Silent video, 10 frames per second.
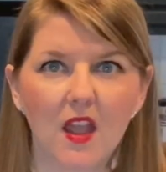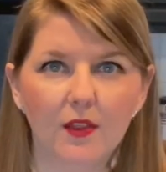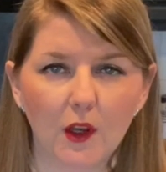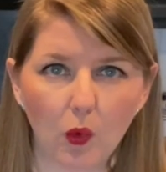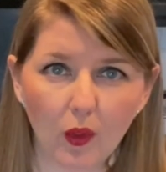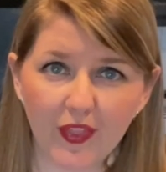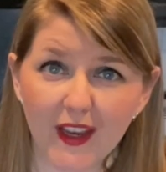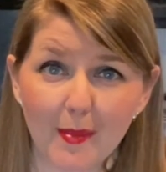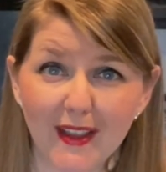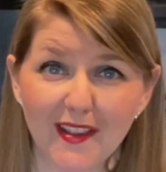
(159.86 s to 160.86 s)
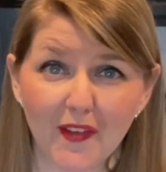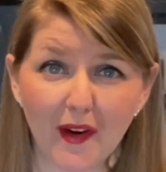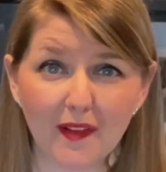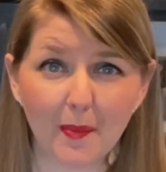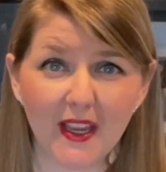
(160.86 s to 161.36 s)
The cool thing about this
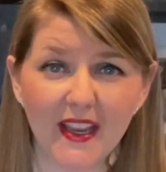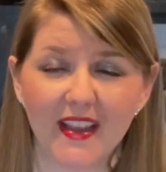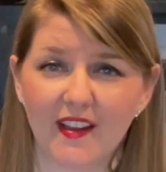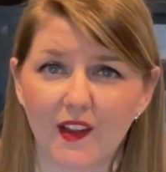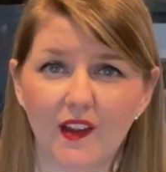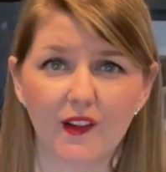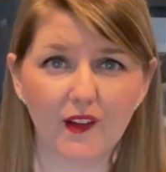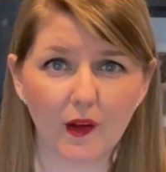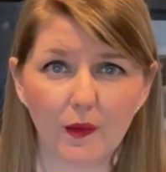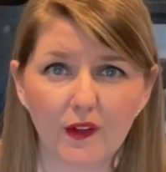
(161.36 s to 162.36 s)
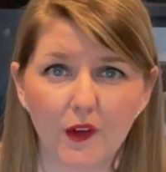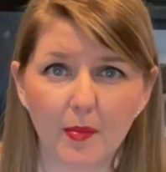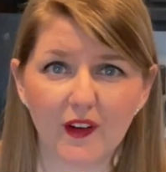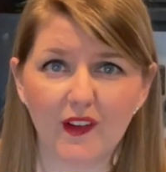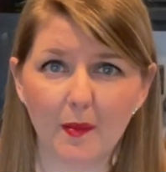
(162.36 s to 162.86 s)
recipe is it's so
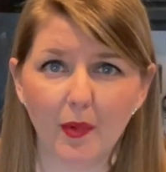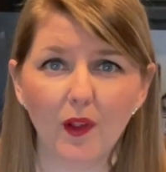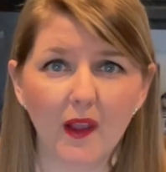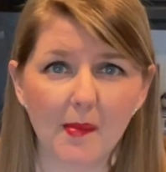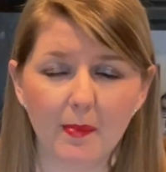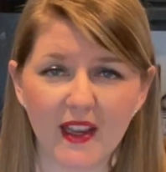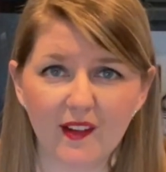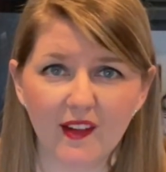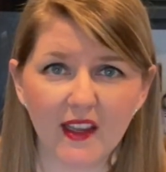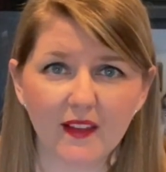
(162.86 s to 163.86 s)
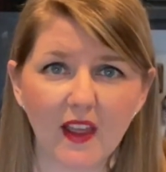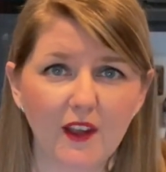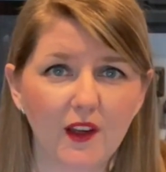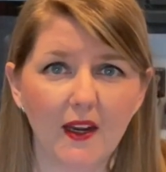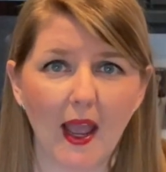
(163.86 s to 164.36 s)
super simple and basic that
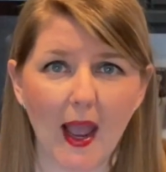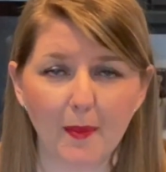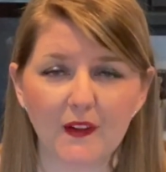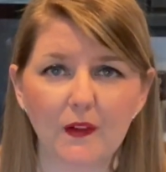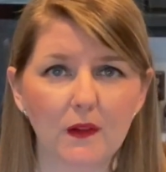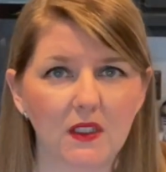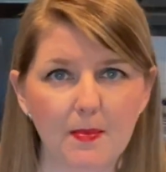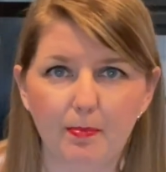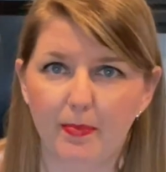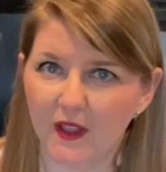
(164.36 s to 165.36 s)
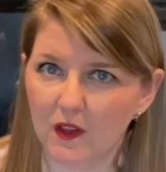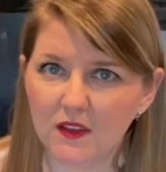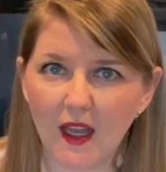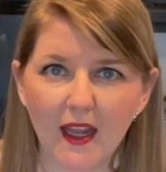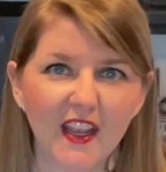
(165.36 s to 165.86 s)
you can absolutely
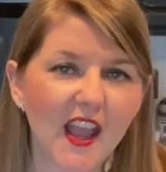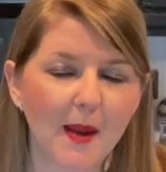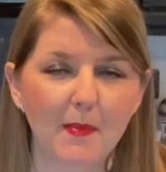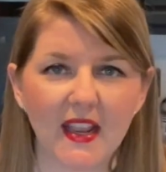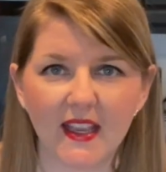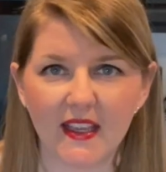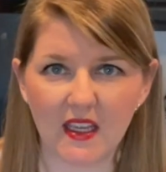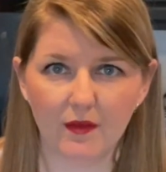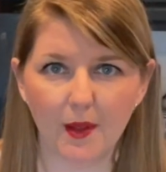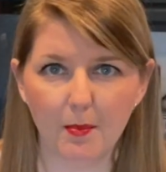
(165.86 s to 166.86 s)
build on it and make it even